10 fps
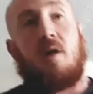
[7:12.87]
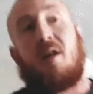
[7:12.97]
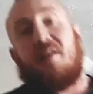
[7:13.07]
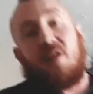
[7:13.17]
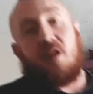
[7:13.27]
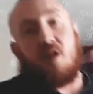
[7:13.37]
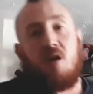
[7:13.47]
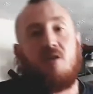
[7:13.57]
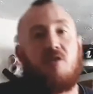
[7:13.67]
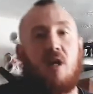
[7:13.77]
if I
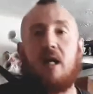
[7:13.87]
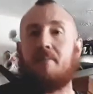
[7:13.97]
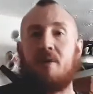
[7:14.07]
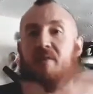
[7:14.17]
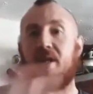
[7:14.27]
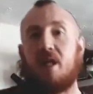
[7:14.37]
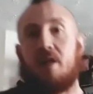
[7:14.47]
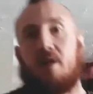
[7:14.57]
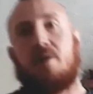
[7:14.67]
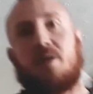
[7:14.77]
go flat, I'm not really going
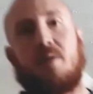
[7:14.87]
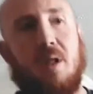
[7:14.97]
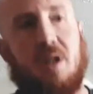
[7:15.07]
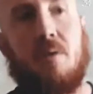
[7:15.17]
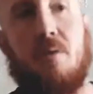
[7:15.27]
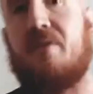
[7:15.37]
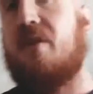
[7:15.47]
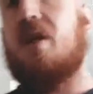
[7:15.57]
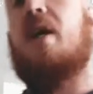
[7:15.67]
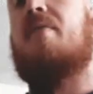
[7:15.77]
to lose the muscle if
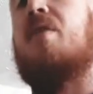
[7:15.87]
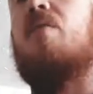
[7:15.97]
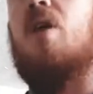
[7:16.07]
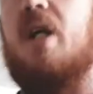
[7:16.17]
I have the right